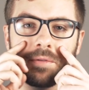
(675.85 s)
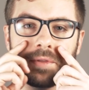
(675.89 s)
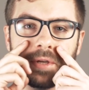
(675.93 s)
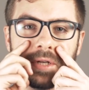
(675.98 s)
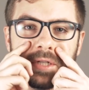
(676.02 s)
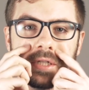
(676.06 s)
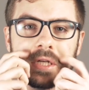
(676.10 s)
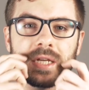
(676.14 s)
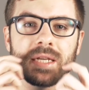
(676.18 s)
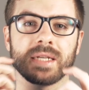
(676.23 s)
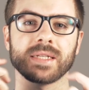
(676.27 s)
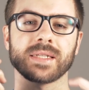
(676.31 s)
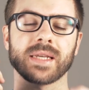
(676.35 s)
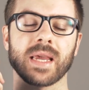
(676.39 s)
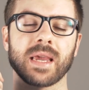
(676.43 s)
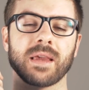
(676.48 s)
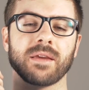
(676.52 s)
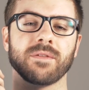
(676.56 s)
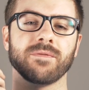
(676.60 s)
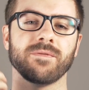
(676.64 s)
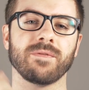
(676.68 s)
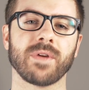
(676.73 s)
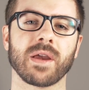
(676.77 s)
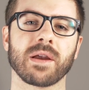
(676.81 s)
this is
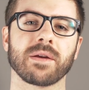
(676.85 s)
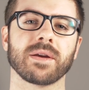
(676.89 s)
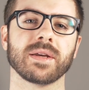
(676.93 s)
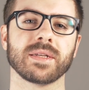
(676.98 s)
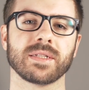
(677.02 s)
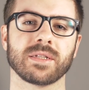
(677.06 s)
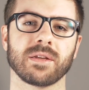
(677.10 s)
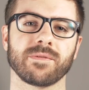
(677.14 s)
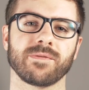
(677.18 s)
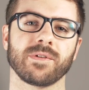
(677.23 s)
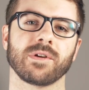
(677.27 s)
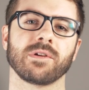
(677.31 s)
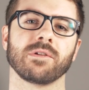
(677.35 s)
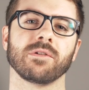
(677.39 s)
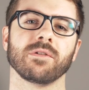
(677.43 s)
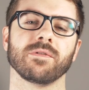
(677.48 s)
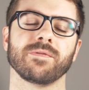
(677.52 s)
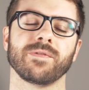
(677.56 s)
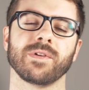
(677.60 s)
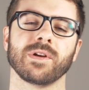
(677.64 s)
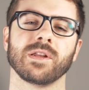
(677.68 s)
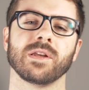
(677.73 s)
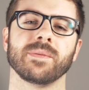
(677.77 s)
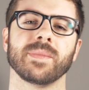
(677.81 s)
a very
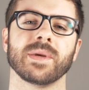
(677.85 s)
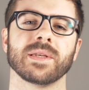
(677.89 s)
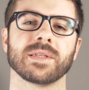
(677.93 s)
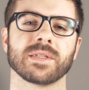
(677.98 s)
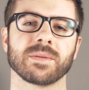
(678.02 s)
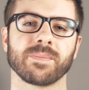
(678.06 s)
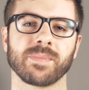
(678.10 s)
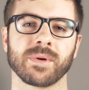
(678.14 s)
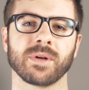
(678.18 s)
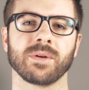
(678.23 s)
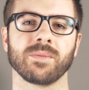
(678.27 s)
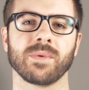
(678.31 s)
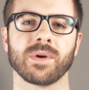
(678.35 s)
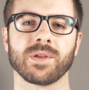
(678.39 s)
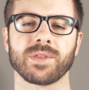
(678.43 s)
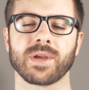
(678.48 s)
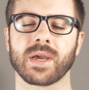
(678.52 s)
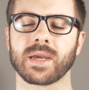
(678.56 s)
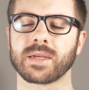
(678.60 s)
difficult filament to print with.